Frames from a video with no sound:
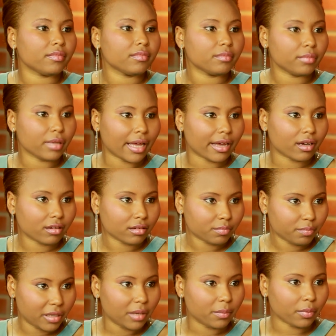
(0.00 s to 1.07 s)
Black
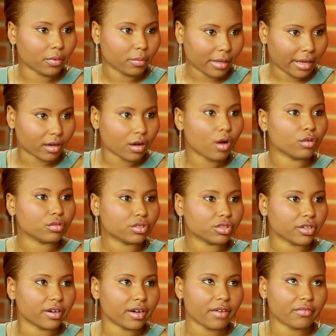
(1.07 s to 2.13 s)
people, Black culture,
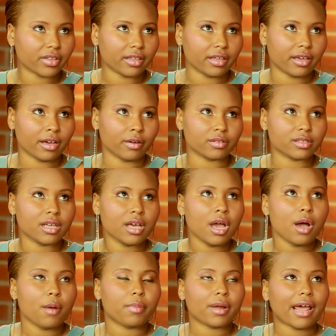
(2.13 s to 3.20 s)
and everything else.
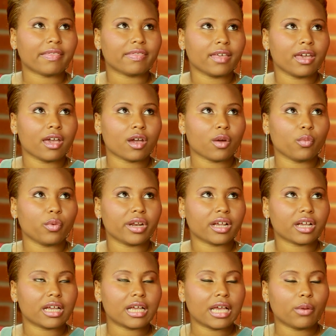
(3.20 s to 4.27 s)
But I think when
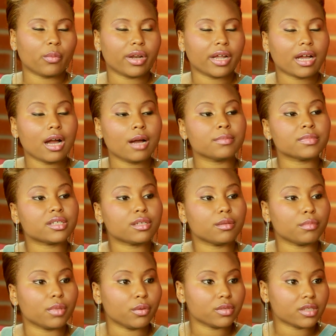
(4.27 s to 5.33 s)
it comes to
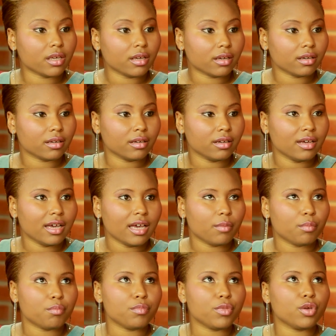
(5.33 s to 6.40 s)
music
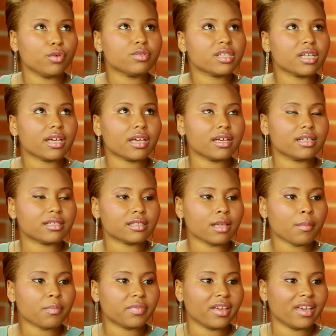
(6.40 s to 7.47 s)
is
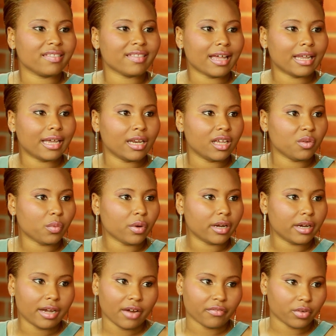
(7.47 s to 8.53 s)
something that anyone and
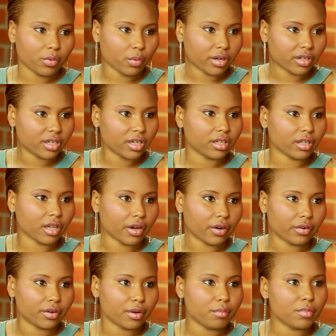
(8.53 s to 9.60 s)
everyone can
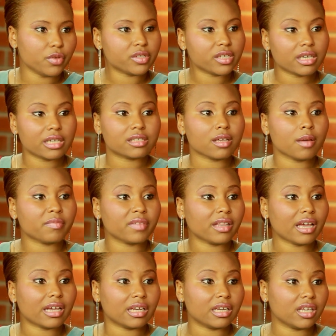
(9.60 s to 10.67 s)
learn. Music is something that
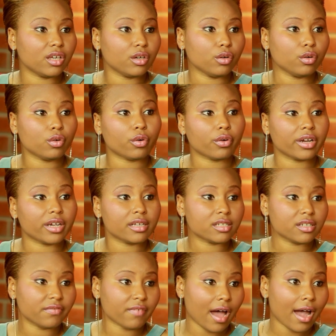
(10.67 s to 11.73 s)
can heal or it can
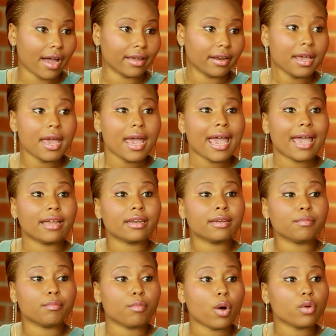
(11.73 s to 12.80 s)
divide. And
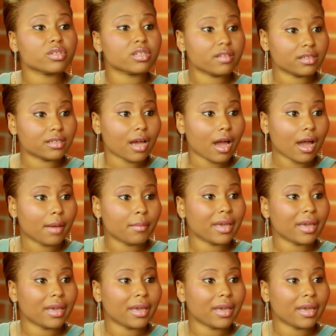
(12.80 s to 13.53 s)
most of the time,